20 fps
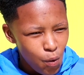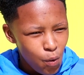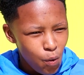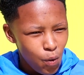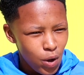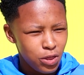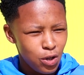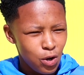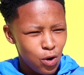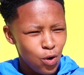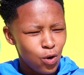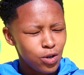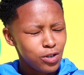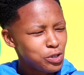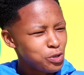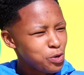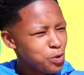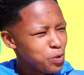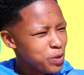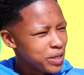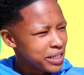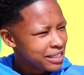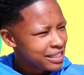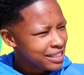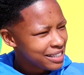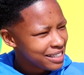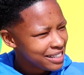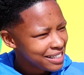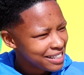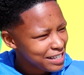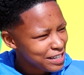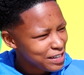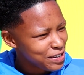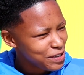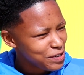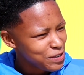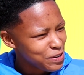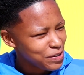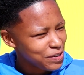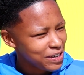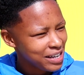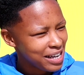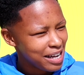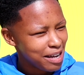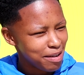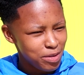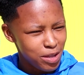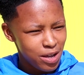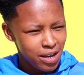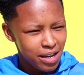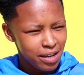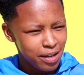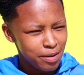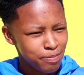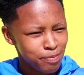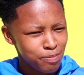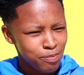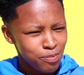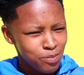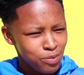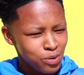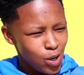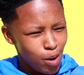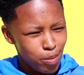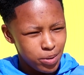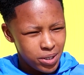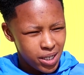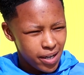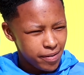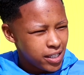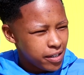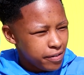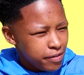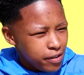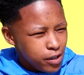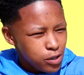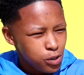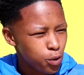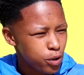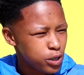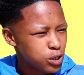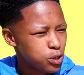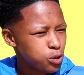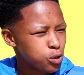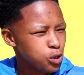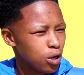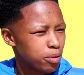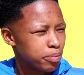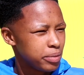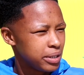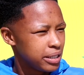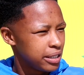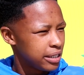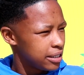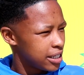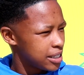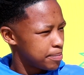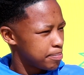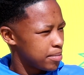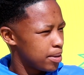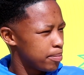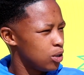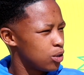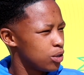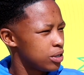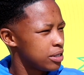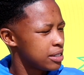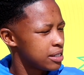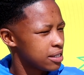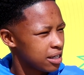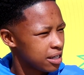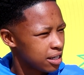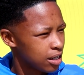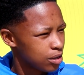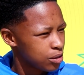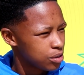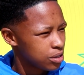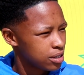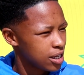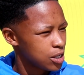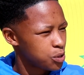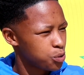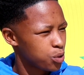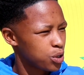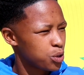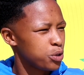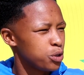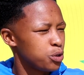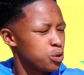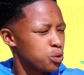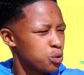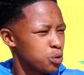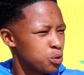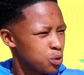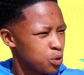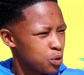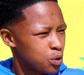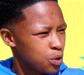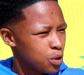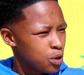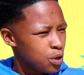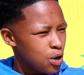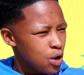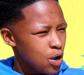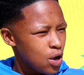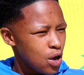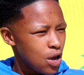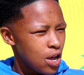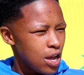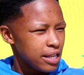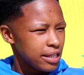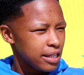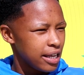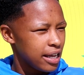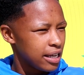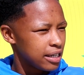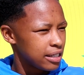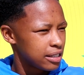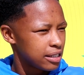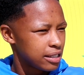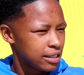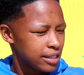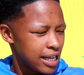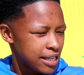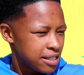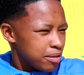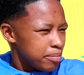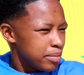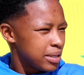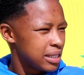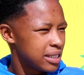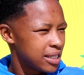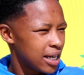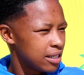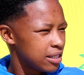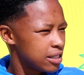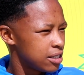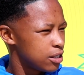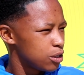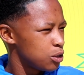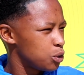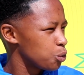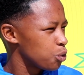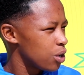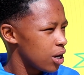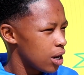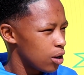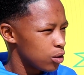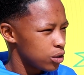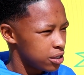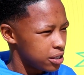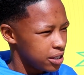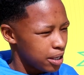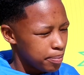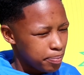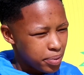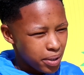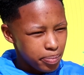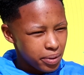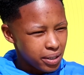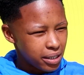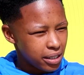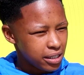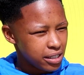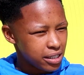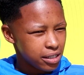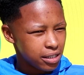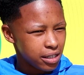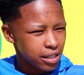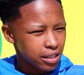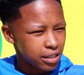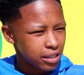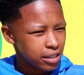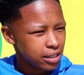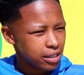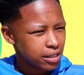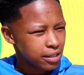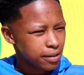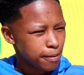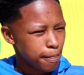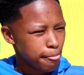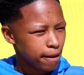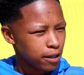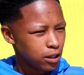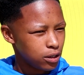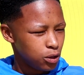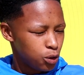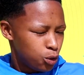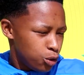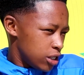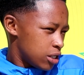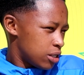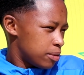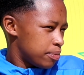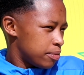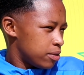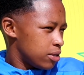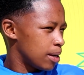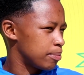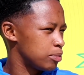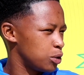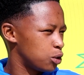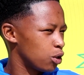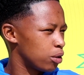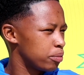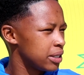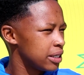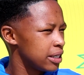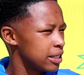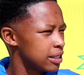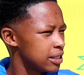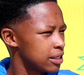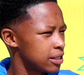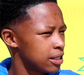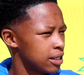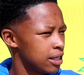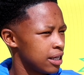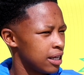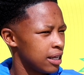Well, the goal is to win. You know, the objective is always to dominate as Mamelodi Sundowns. That's what we do. And that's the mentality throughout the preparation, and to just dominate